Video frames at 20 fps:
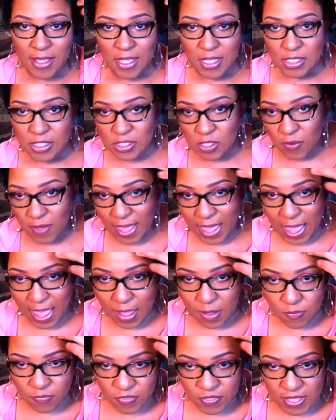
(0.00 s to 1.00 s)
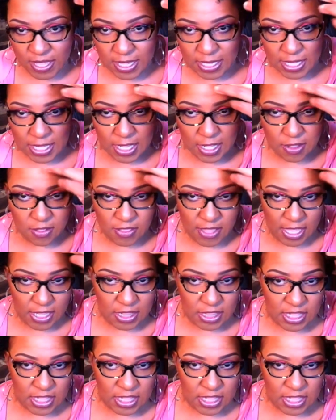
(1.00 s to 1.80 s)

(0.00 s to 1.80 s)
so i'm thinking that